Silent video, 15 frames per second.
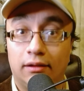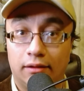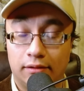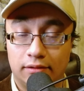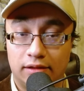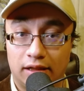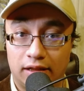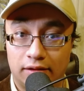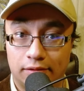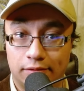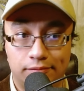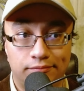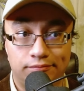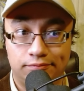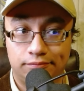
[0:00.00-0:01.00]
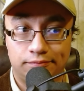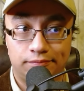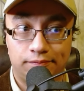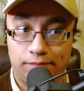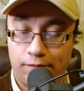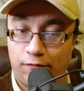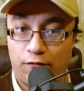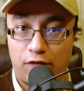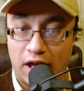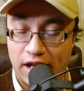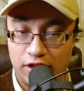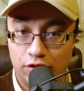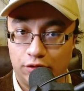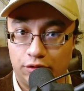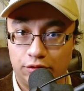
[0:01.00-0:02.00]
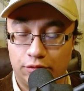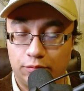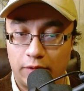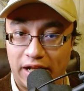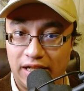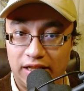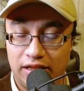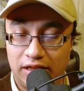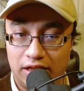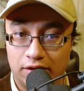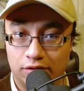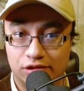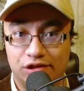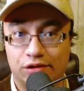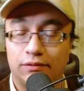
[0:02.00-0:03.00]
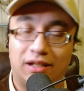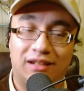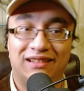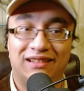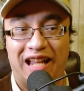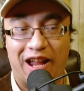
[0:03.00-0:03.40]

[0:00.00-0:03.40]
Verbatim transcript: the final waning years, sort of,